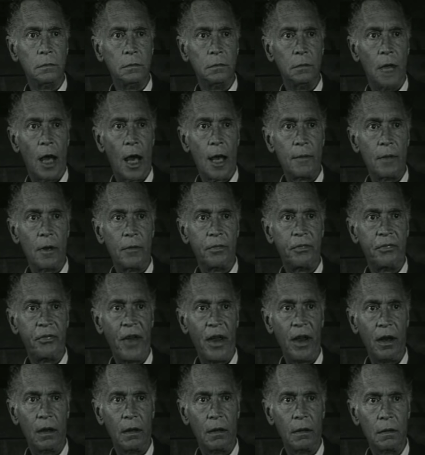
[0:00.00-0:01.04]
I'm a
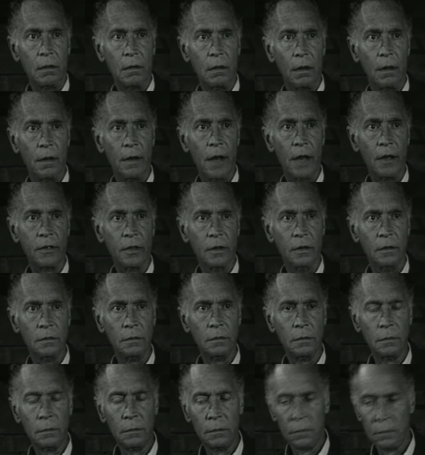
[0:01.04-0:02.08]
fake or nothing.
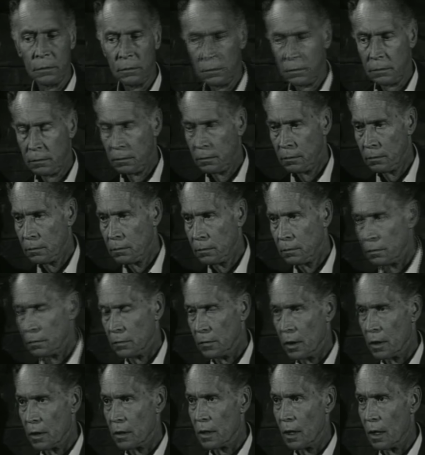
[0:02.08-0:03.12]

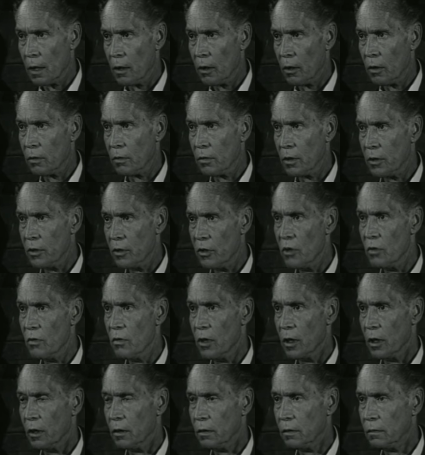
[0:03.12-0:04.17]
Guess I always knew
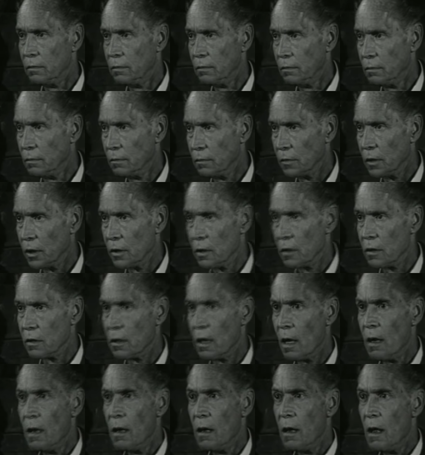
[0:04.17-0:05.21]
it. I just
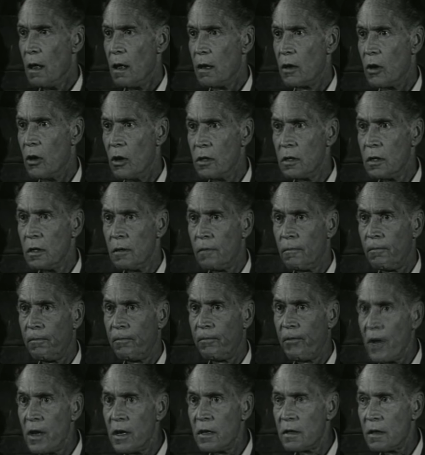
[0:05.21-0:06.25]
couldn't
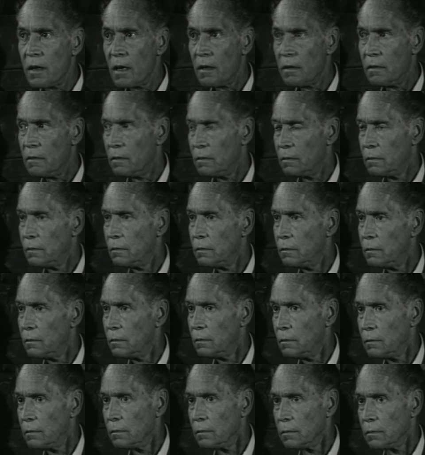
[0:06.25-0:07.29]
face it.
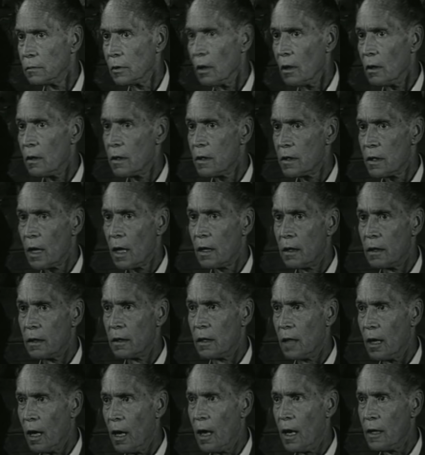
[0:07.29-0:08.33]
As long as I could
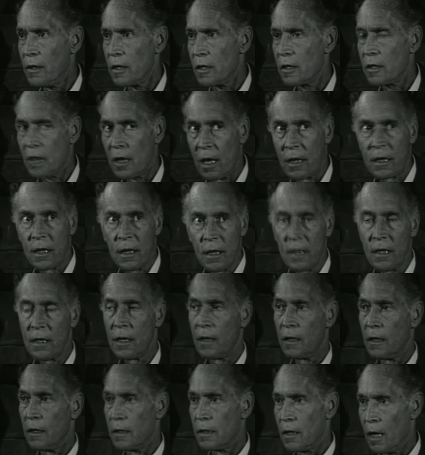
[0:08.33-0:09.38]
con the suckers, I
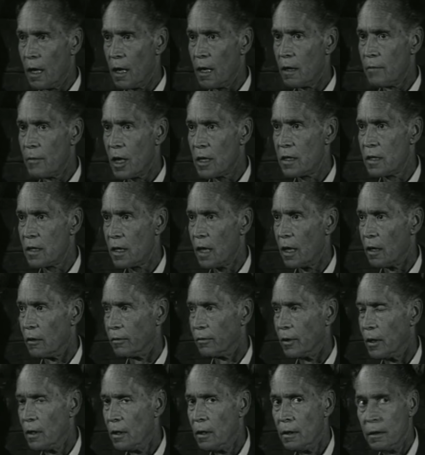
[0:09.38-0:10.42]
could con myself.
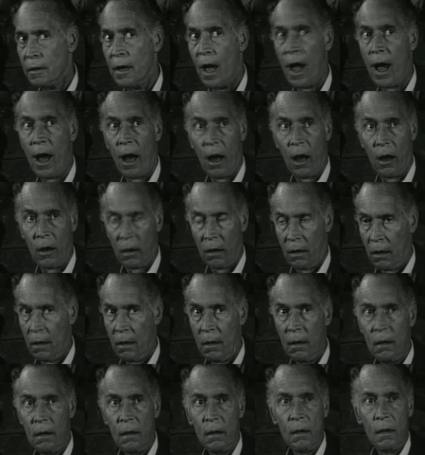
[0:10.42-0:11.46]
Now,
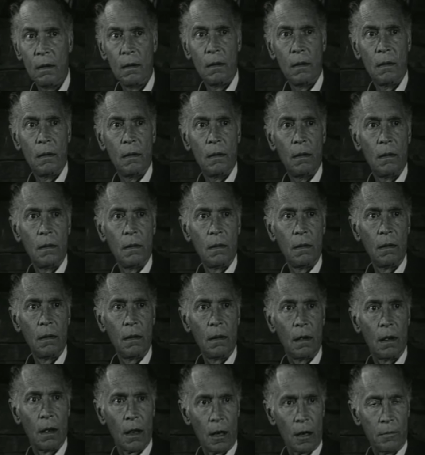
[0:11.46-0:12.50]

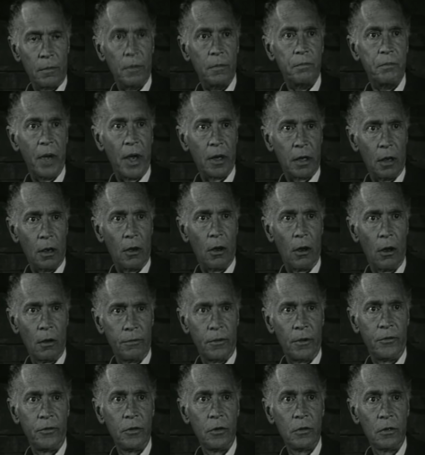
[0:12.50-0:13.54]
I'd have been better off
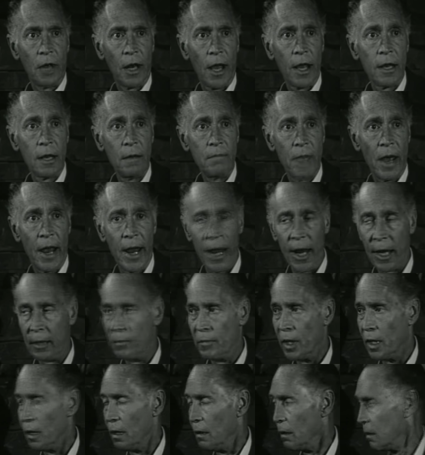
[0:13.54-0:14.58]
if you'd let him hang
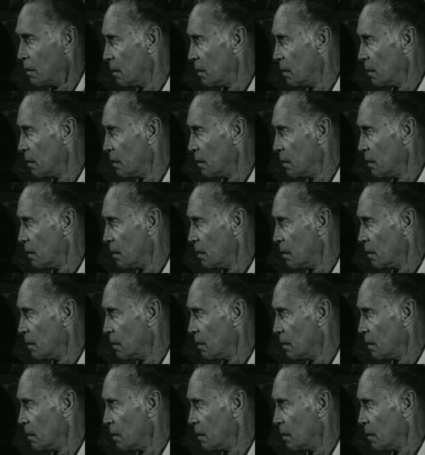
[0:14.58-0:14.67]
me.